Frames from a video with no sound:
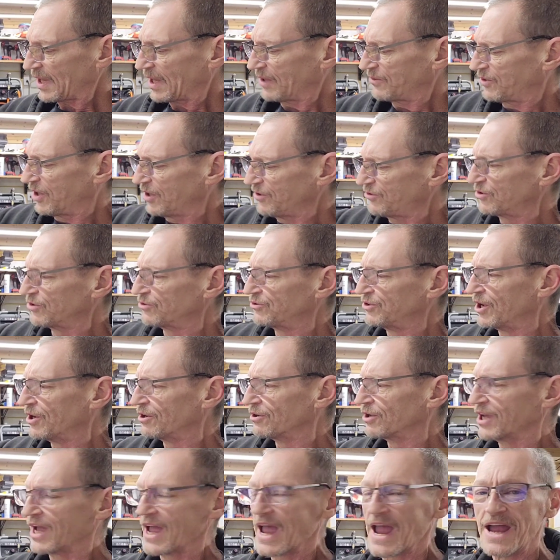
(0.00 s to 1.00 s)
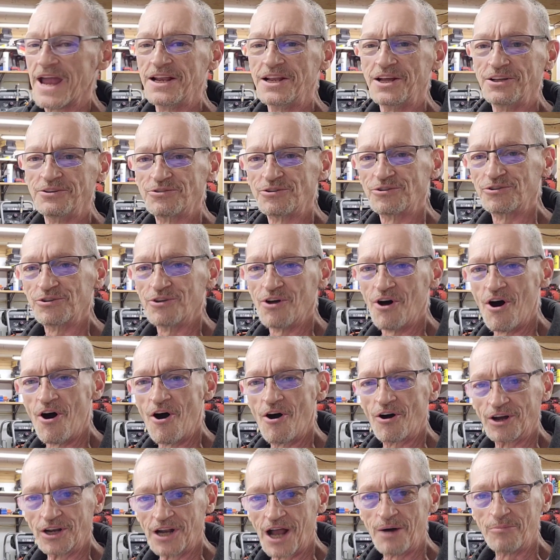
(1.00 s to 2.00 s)
This is nearly 8 inches
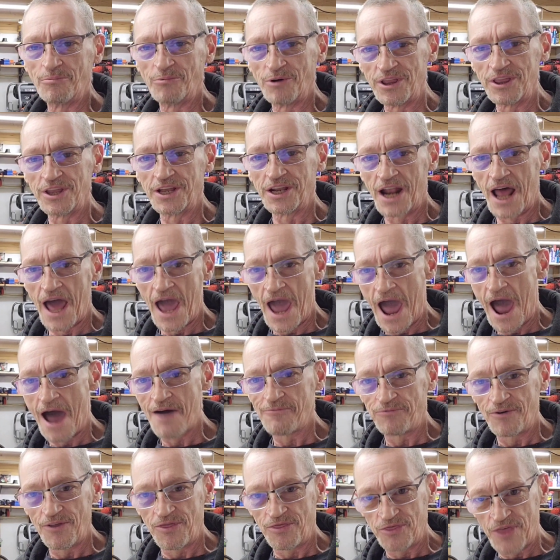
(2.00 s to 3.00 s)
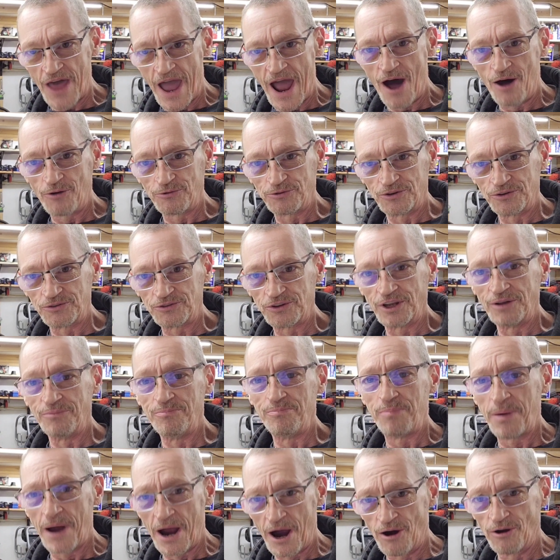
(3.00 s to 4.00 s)
long, and I'm within a half a thousandth
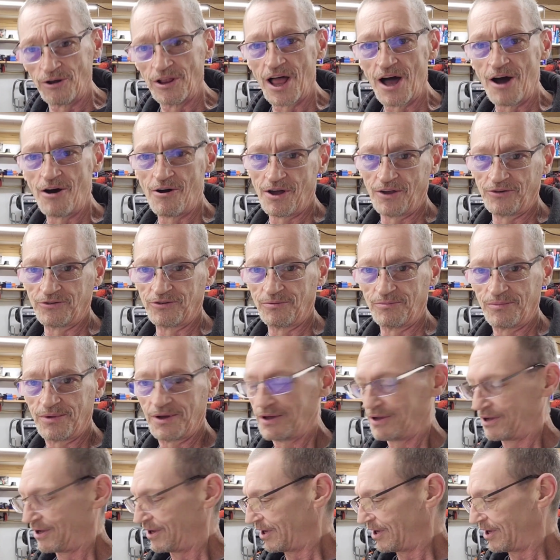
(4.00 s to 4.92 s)
in parallelism